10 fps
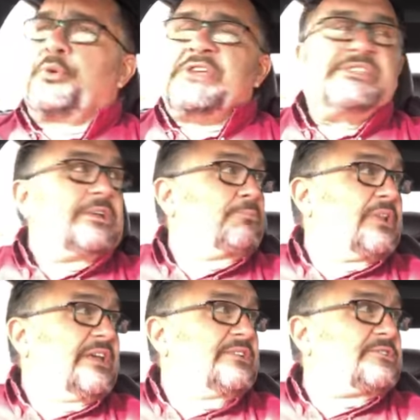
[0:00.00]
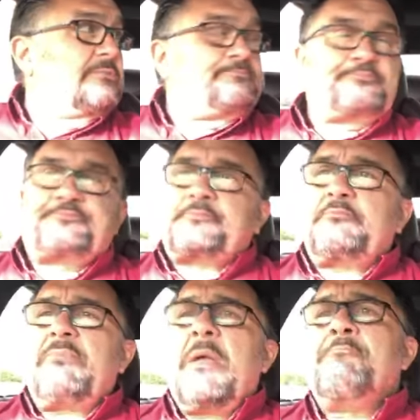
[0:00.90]
easy to please,
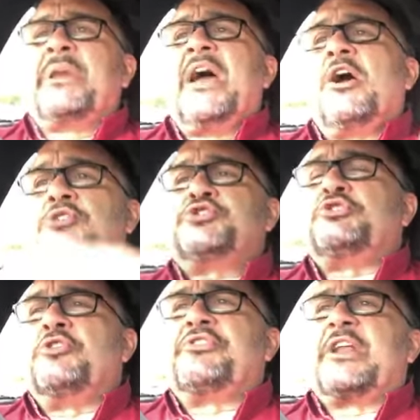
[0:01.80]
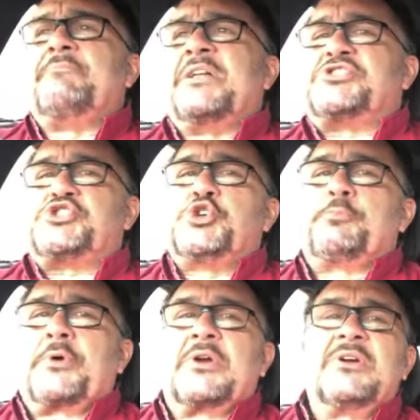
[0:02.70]
but I also know that I'm not
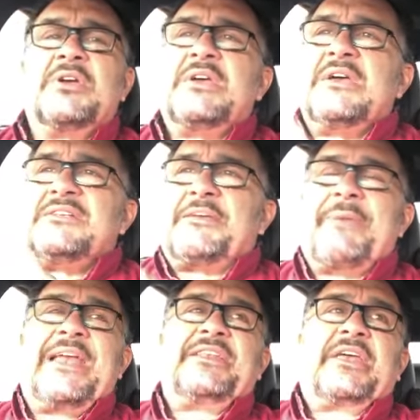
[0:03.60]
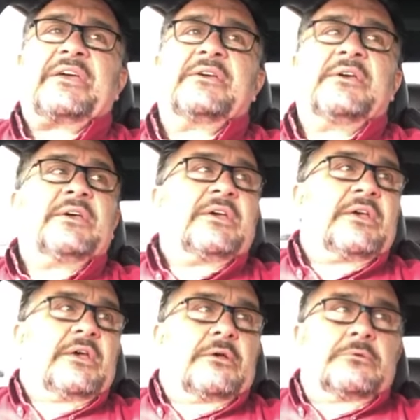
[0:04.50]
super demanding.
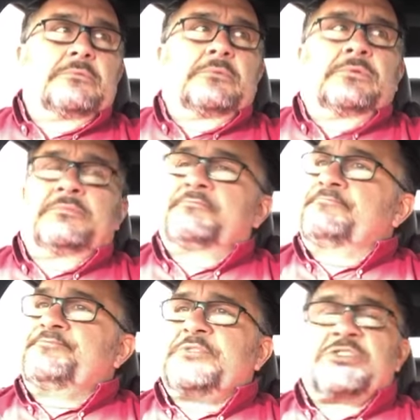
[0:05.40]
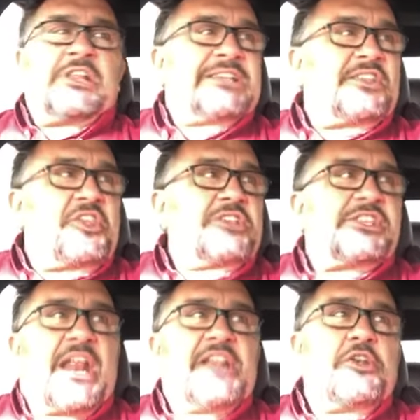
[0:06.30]
There's lots of things
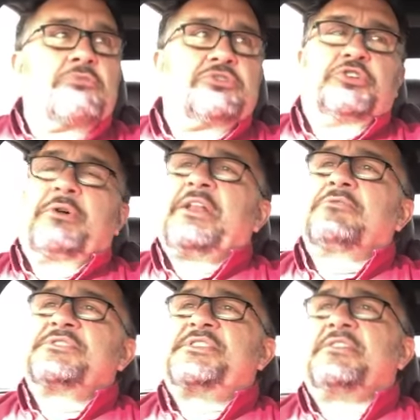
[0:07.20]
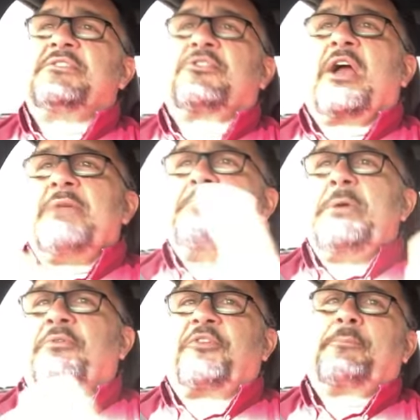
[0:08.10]
that I don't do. I don't sit and grind
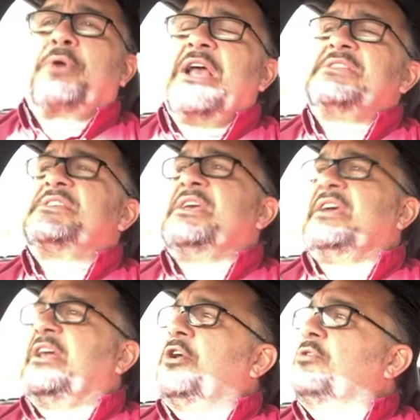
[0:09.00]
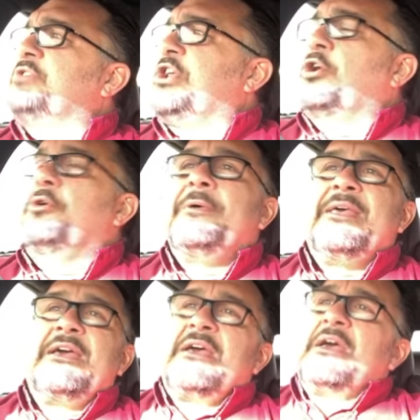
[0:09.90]
people for pricing. I don't,
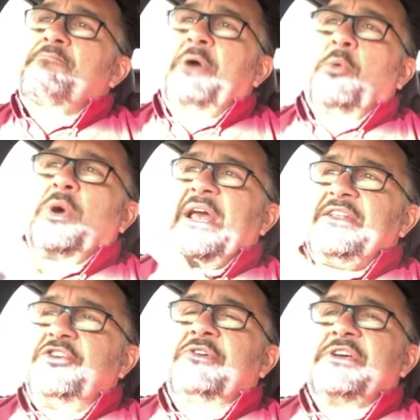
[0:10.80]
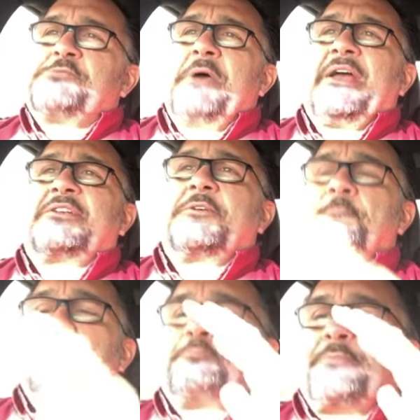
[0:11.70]
but what I do expect
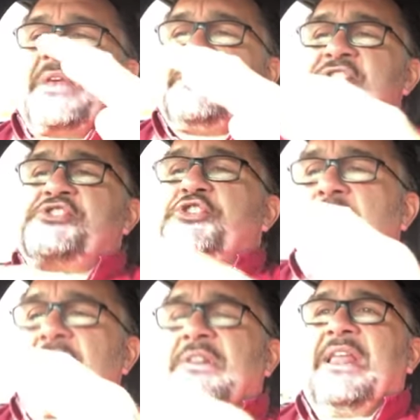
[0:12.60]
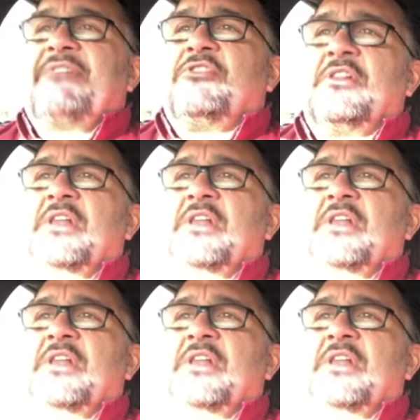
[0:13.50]
is a certain level